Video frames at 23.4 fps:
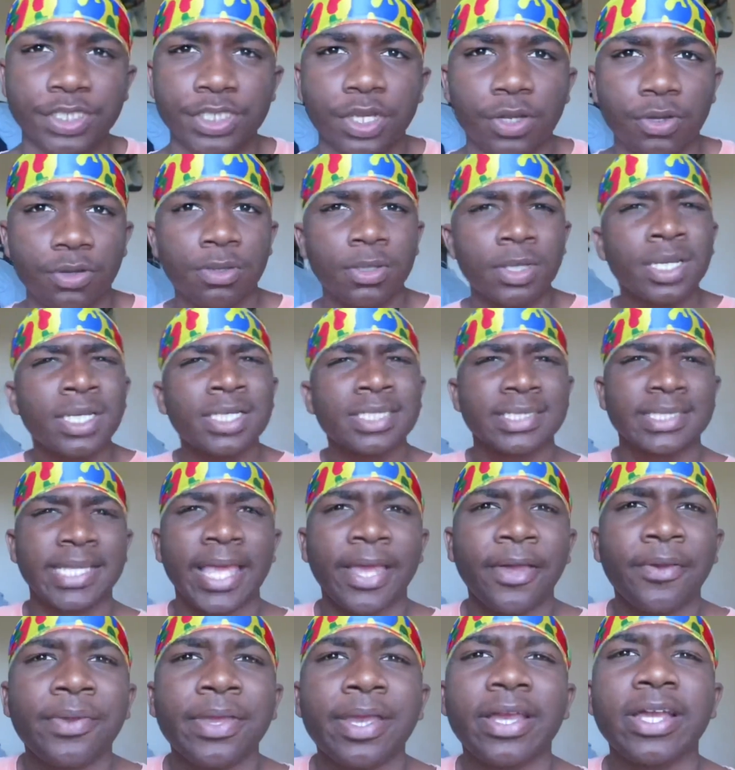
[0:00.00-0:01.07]
So
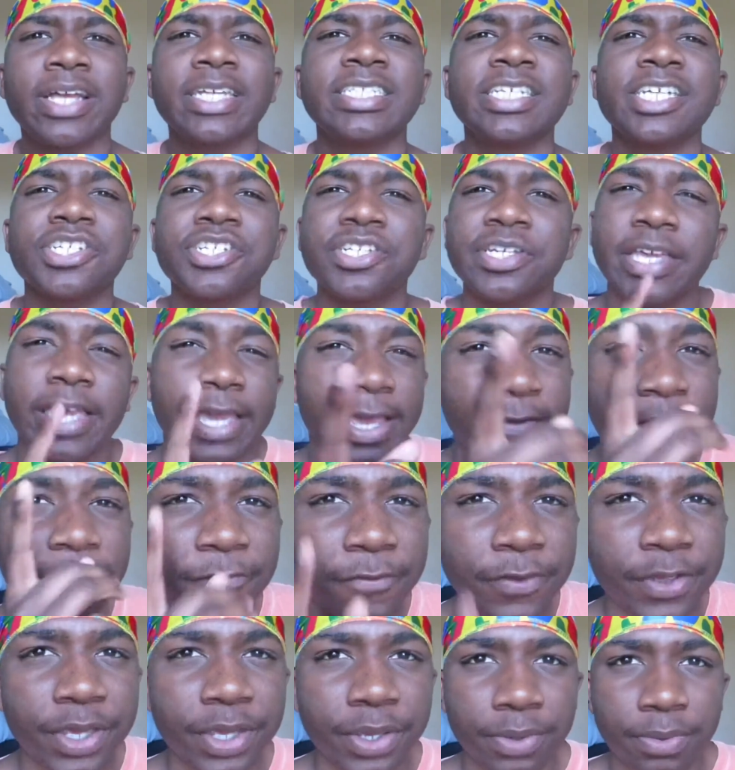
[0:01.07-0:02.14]
stay on here, because there's a gift
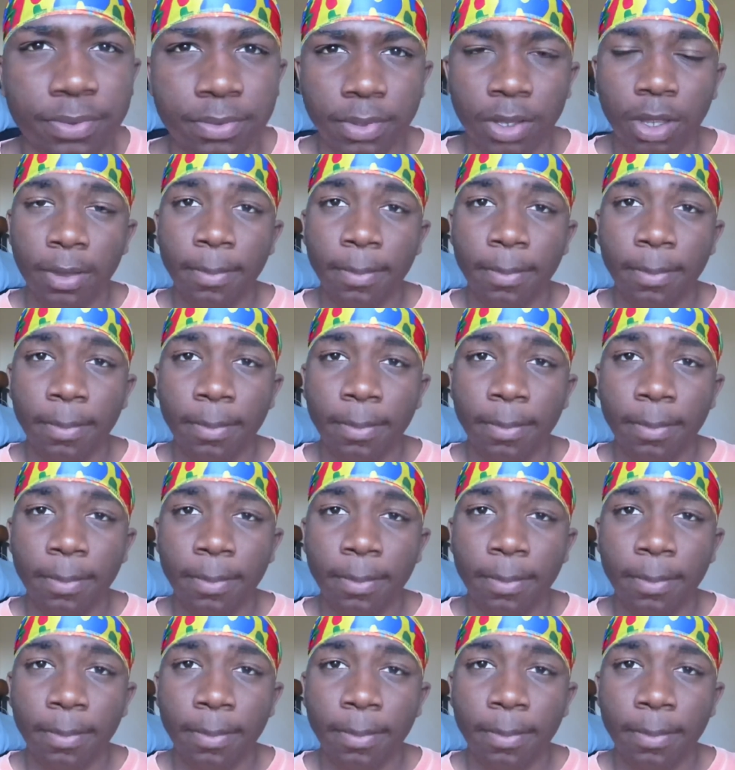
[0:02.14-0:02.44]
for you.